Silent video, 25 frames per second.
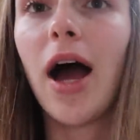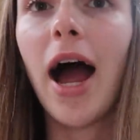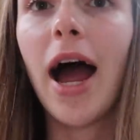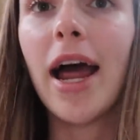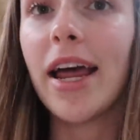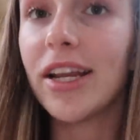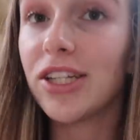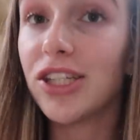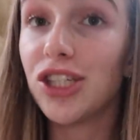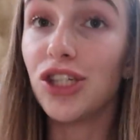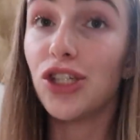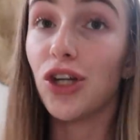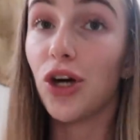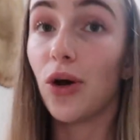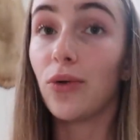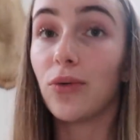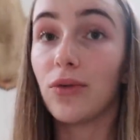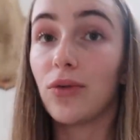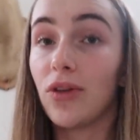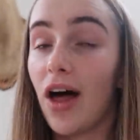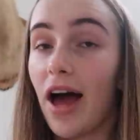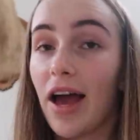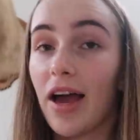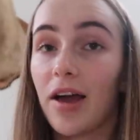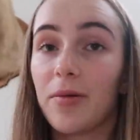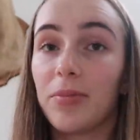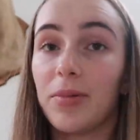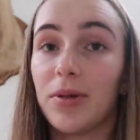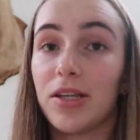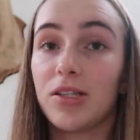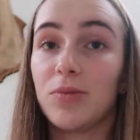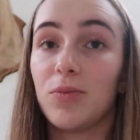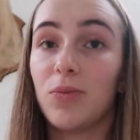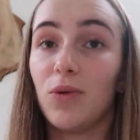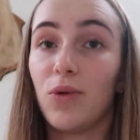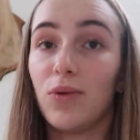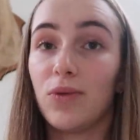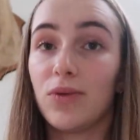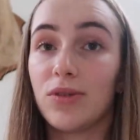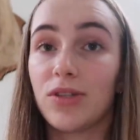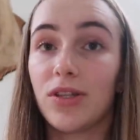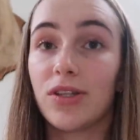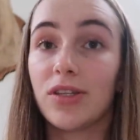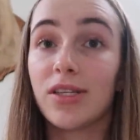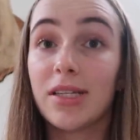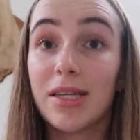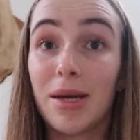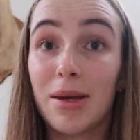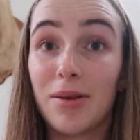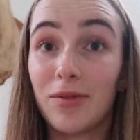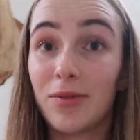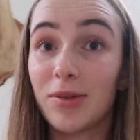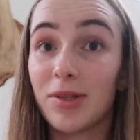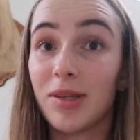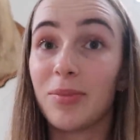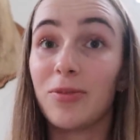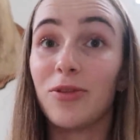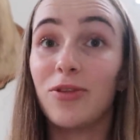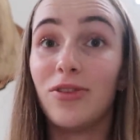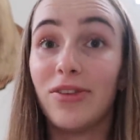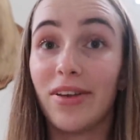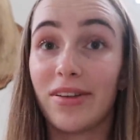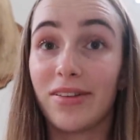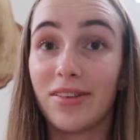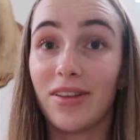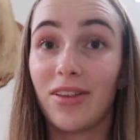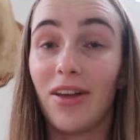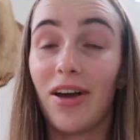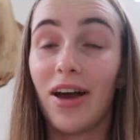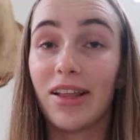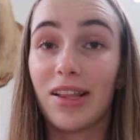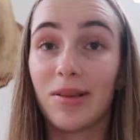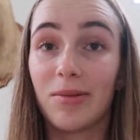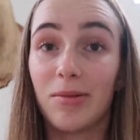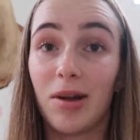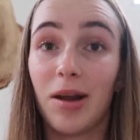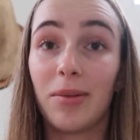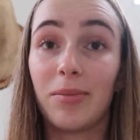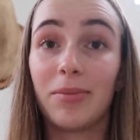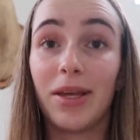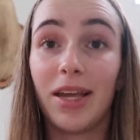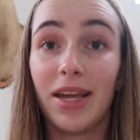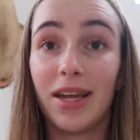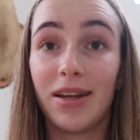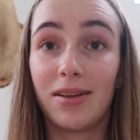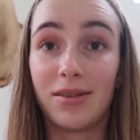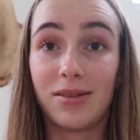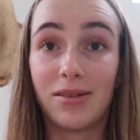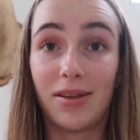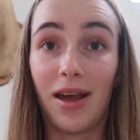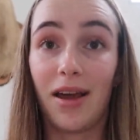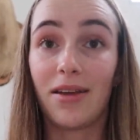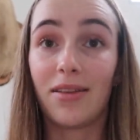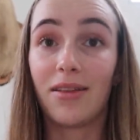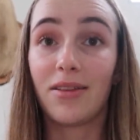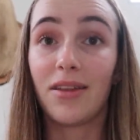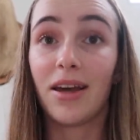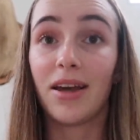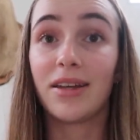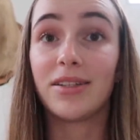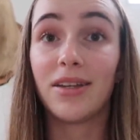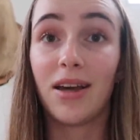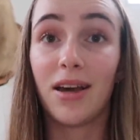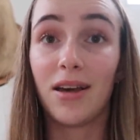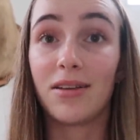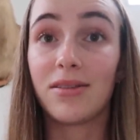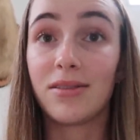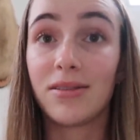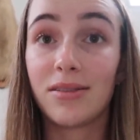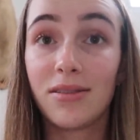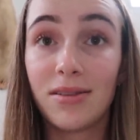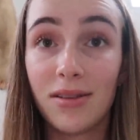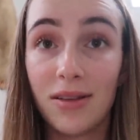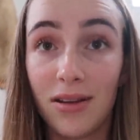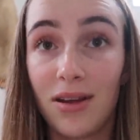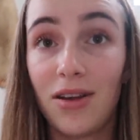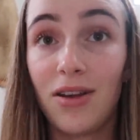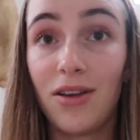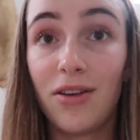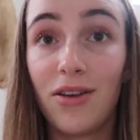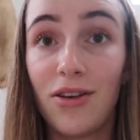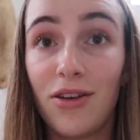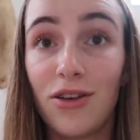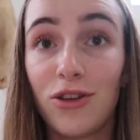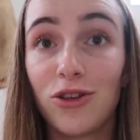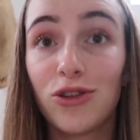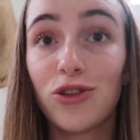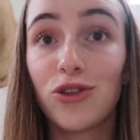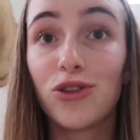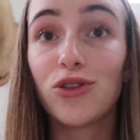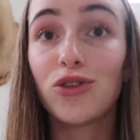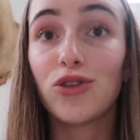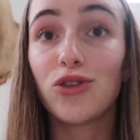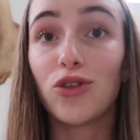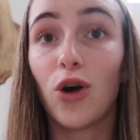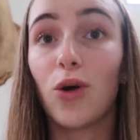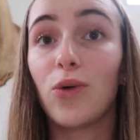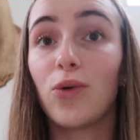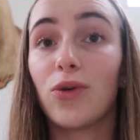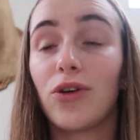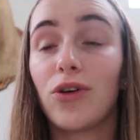I actually don't like bliss balls, so this is coming from someone who doesn't like them, and I'm here to say that they taste so